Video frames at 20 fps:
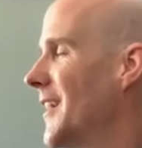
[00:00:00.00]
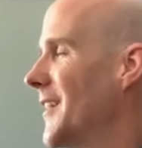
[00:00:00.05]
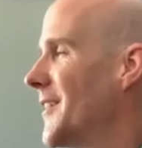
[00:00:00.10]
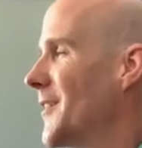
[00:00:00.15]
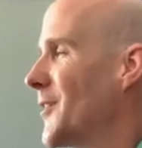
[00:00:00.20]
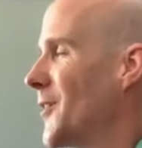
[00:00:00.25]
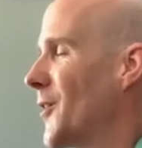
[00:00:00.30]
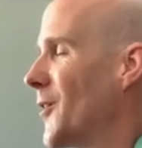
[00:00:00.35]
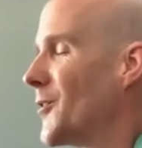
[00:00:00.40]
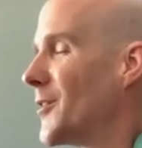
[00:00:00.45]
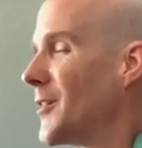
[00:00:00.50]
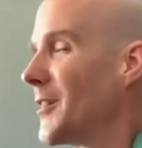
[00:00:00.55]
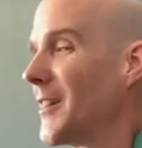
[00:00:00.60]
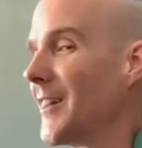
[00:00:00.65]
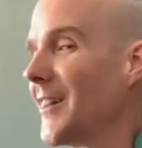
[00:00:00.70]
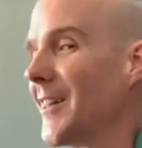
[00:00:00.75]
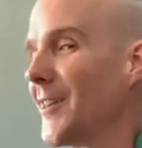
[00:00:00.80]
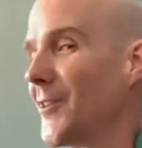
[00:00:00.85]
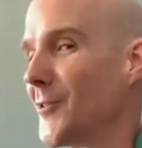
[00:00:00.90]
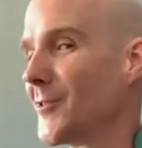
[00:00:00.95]
that are a
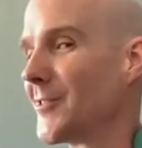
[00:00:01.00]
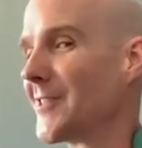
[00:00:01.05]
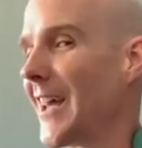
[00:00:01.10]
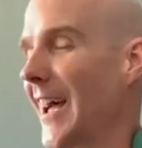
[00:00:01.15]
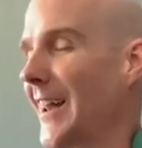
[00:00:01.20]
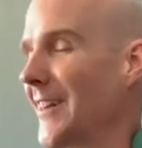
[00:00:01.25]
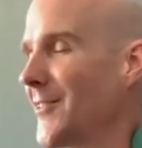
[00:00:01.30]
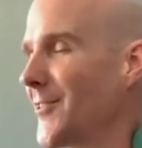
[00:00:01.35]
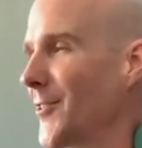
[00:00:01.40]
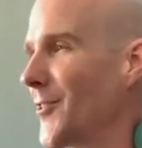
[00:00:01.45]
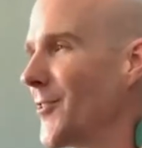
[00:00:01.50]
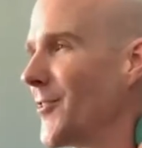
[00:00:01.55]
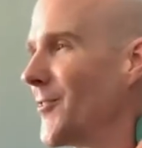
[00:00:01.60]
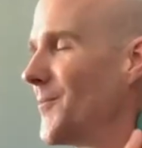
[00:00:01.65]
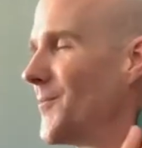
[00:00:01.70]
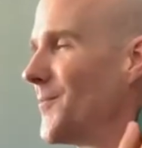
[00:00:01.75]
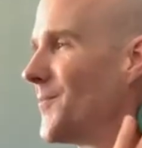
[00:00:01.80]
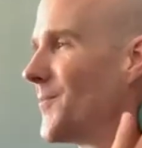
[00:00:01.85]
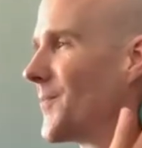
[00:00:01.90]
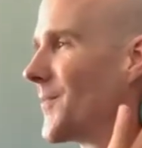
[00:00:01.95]
little tender,
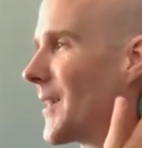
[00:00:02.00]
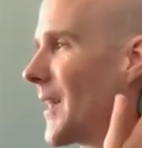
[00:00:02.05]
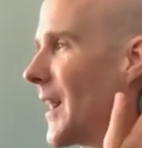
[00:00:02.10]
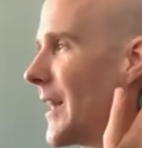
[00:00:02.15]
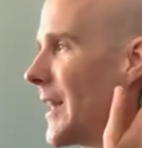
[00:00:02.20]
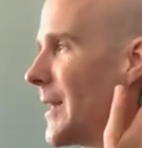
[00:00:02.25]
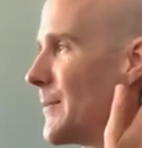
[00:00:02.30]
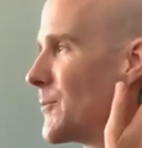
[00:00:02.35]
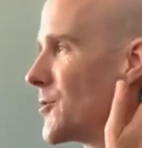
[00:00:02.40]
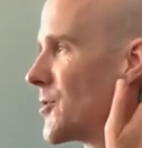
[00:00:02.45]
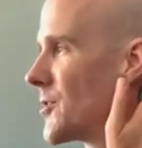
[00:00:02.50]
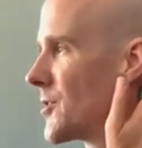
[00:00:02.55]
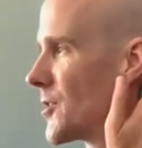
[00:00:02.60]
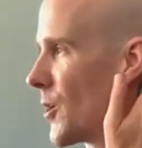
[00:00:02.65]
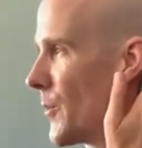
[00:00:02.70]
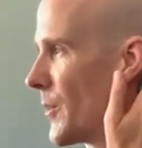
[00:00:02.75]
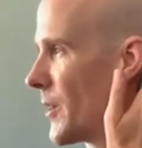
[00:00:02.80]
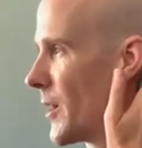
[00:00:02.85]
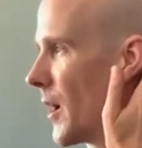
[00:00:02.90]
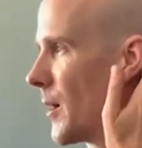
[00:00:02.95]
and I'm just
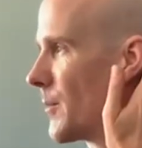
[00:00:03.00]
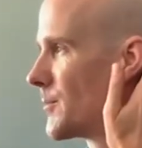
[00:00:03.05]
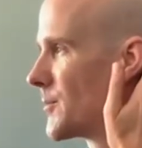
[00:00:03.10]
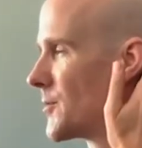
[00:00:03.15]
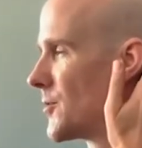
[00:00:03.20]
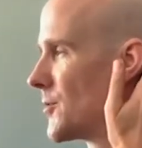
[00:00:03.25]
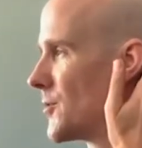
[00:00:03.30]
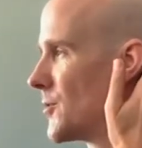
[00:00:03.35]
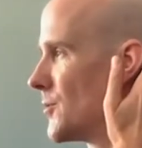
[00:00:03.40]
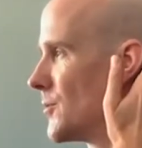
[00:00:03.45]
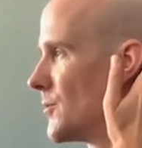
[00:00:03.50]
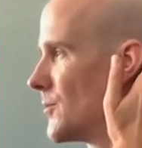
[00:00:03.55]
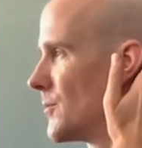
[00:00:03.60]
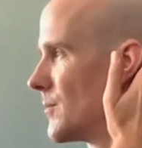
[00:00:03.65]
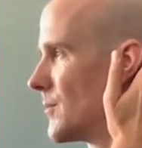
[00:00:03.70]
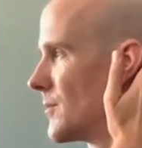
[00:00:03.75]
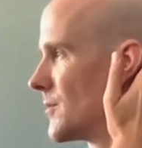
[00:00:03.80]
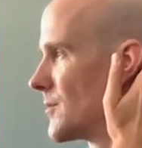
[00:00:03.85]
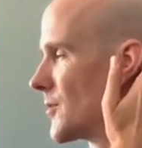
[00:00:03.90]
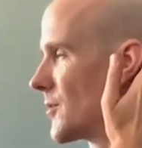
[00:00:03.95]
going up to
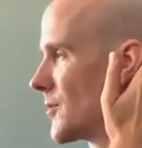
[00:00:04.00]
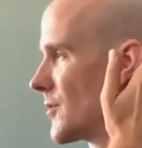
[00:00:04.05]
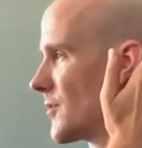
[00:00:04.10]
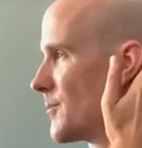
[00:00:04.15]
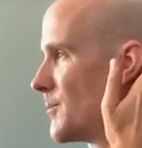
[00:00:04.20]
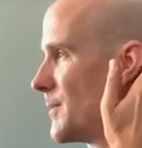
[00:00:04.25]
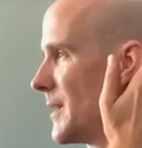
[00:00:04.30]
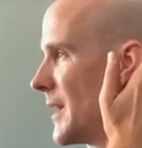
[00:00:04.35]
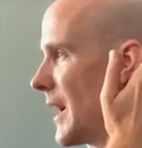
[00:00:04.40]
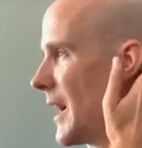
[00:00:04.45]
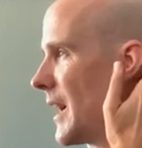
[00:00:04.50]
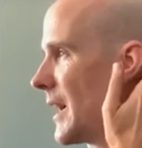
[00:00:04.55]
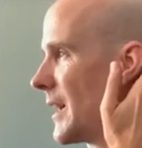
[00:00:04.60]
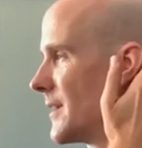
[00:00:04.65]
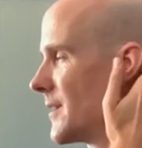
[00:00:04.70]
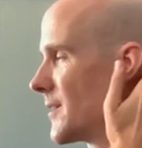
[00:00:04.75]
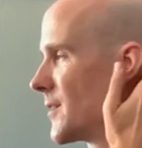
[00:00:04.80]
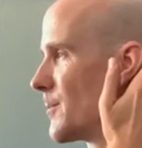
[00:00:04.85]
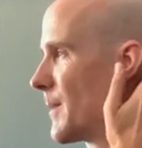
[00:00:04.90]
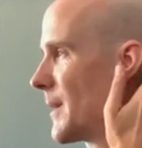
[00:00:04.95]
sort of
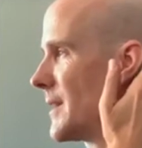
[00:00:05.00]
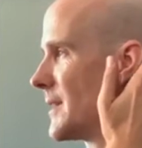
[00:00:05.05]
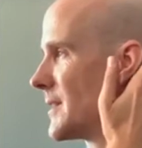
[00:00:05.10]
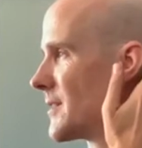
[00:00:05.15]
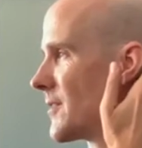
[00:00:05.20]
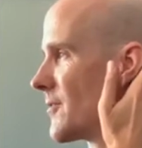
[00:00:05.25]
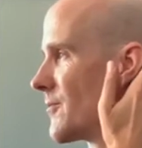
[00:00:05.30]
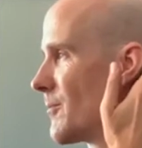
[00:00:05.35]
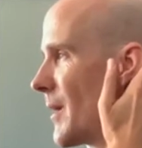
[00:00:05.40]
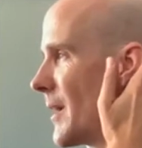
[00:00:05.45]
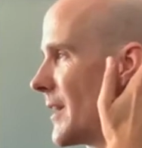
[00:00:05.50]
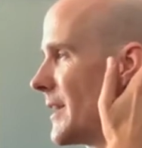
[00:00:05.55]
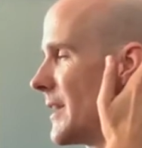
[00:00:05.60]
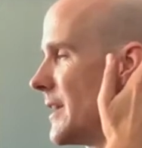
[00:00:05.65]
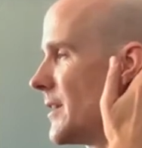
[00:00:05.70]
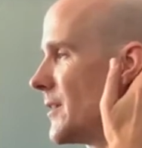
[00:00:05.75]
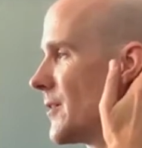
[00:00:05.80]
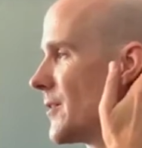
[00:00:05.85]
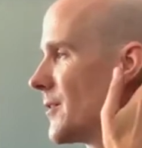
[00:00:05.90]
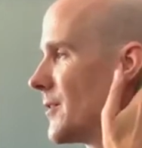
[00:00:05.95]
behind the base of my
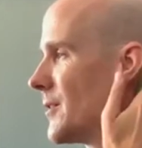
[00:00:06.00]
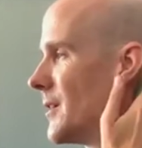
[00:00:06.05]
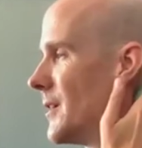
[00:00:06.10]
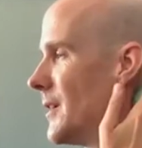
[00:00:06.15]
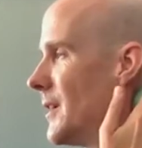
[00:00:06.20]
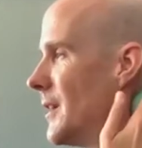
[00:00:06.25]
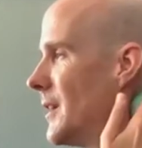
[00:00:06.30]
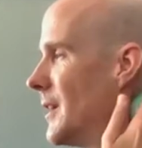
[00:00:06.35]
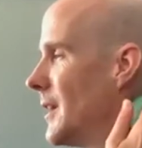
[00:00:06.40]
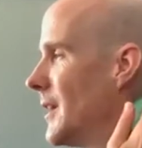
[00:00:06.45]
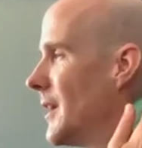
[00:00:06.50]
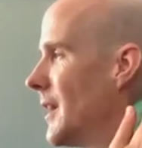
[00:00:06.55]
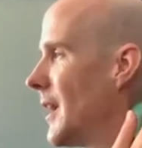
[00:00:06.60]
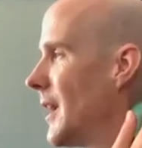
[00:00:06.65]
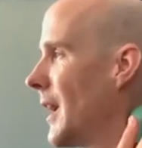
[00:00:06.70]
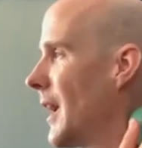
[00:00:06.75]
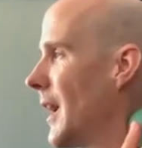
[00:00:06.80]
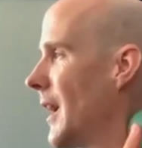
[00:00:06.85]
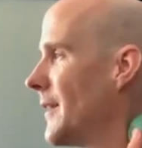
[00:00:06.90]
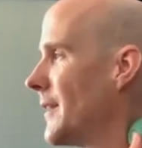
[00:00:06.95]
ear
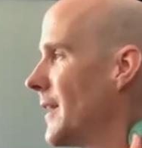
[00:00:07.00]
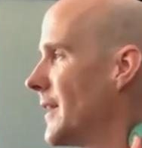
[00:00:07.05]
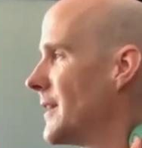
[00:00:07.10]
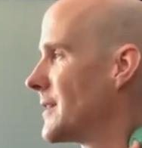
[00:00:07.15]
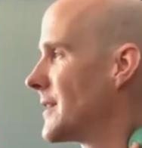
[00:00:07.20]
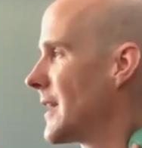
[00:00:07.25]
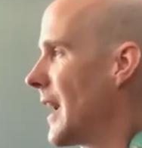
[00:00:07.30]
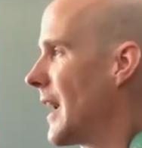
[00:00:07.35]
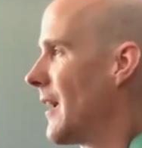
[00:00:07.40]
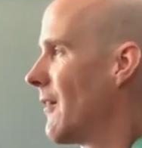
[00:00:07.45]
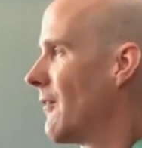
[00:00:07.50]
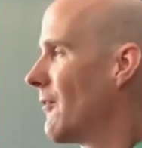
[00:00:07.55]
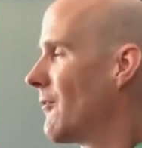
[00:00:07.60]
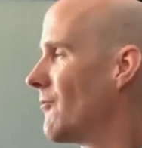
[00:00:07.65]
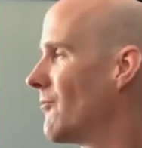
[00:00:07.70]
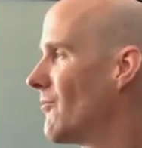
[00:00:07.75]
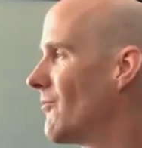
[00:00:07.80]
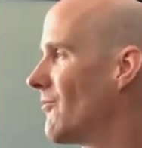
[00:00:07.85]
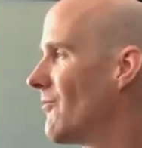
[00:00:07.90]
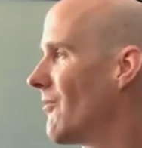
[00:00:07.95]
and then down.
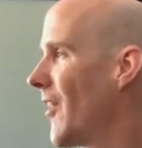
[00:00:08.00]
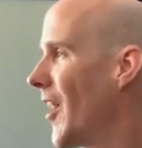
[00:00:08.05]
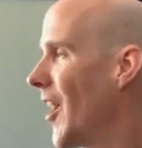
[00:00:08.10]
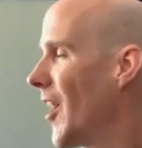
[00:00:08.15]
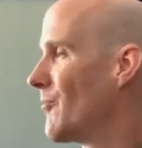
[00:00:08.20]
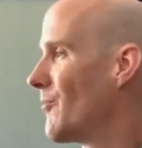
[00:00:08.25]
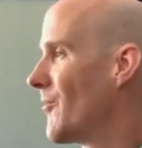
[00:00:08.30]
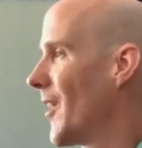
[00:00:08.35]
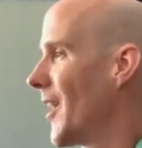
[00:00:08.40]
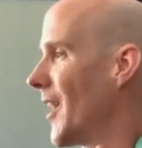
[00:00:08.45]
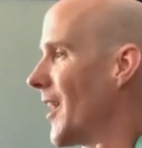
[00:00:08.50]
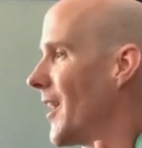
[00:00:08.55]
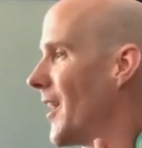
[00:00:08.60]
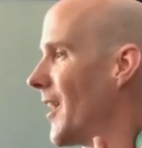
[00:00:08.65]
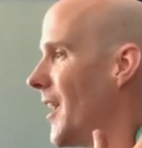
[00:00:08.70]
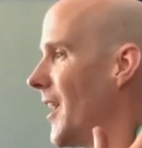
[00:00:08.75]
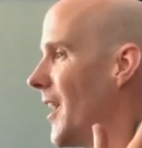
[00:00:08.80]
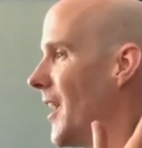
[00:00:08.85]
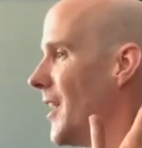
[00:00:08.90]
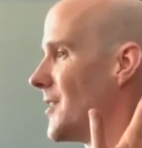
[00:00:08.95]
And
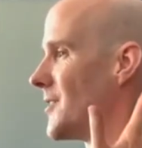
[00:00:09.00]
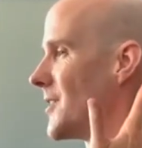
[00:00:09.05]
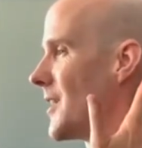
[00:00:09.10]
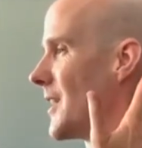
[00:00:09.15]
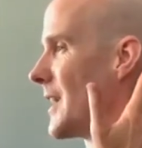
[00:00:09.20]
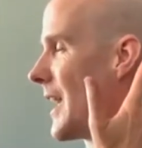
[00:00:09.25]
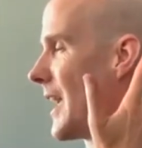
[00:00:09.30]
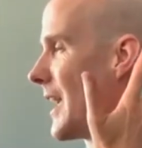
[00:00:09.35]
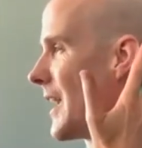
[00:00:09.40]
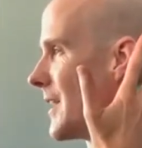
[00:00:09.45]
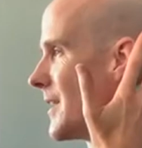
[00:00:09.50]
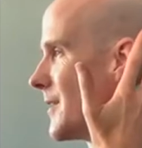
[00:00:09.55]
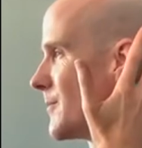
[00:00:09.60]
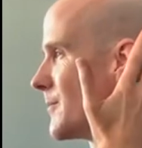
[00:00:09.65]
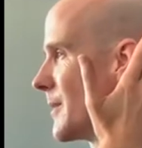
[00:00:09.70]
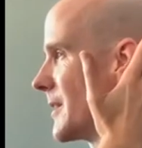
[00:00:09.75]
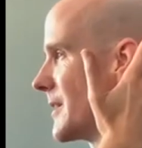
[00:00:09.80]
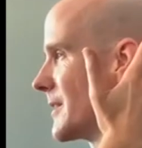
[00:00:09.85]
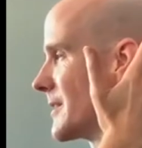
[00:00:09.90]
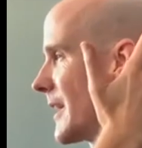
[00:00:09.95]
today,
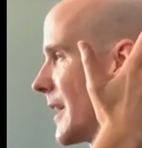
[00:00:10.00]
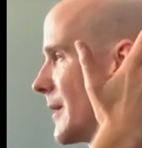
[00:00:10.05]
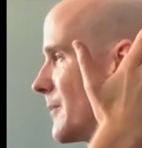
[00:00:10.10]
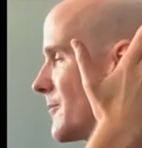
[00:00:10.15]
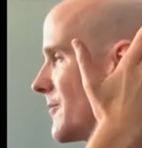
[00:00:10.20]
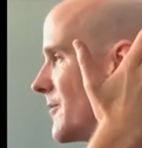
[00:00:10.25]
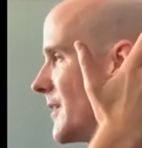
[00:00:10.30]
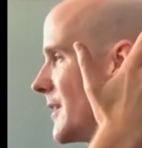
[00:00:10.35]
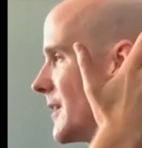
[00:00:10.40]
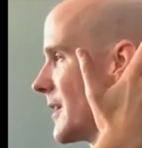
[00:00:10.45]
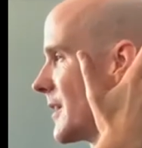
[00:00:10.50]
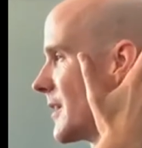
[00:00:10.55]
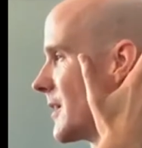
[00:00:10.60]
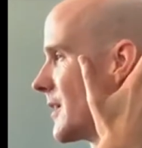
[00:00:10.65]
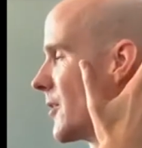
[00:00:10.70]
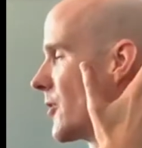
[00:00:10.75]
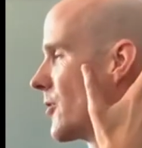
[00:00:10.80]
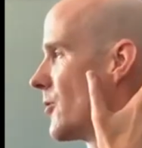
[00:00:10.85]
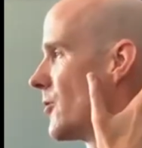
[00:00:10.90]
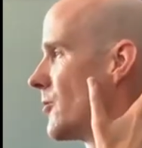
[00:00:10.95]
because I'm feeling a
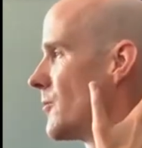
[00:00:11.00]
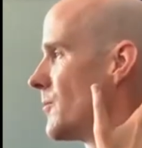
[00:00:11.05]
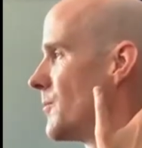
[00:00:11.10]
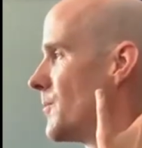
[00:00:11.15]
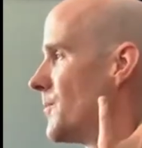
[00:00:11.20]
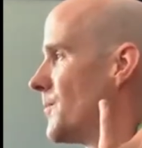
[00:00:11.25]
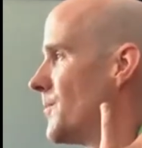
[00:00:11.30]
little